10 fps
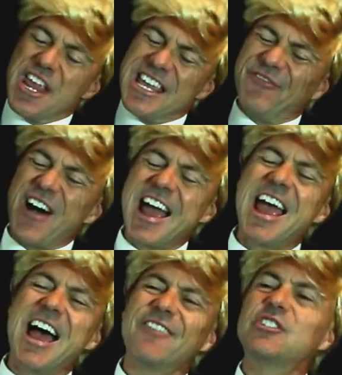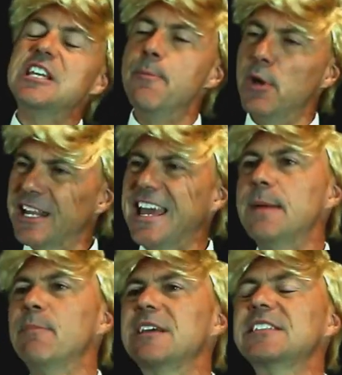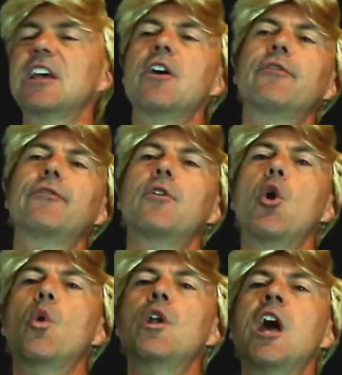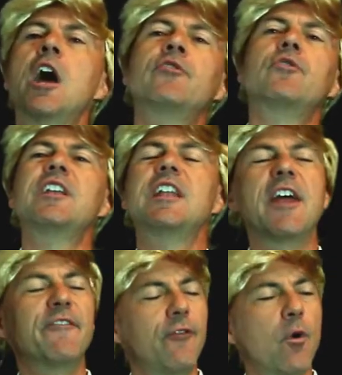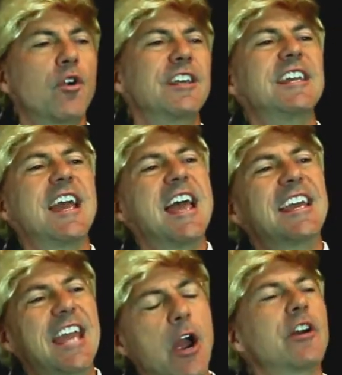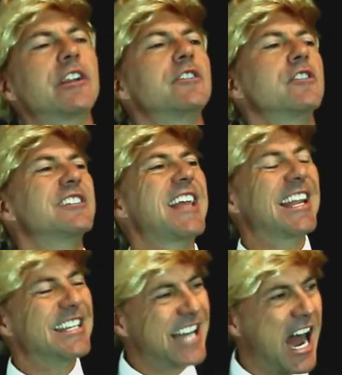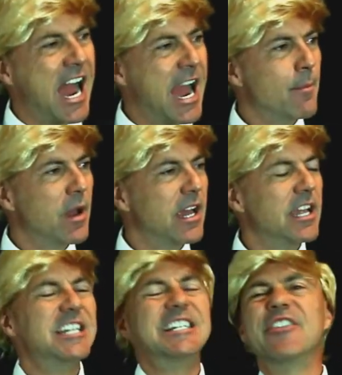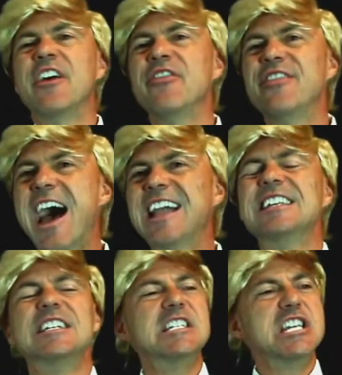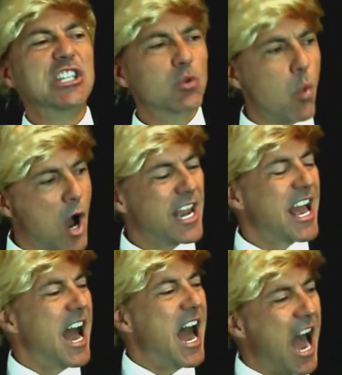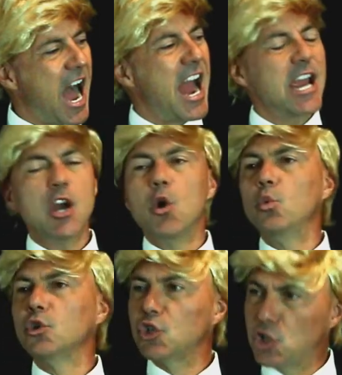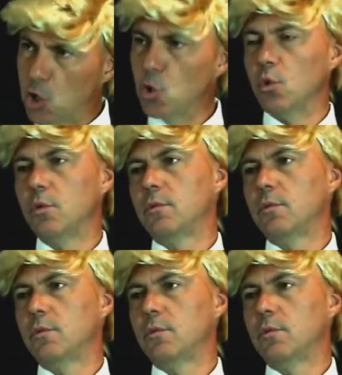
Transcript: If I have to humiliate myself 140 characters at a time, then that is what I will do.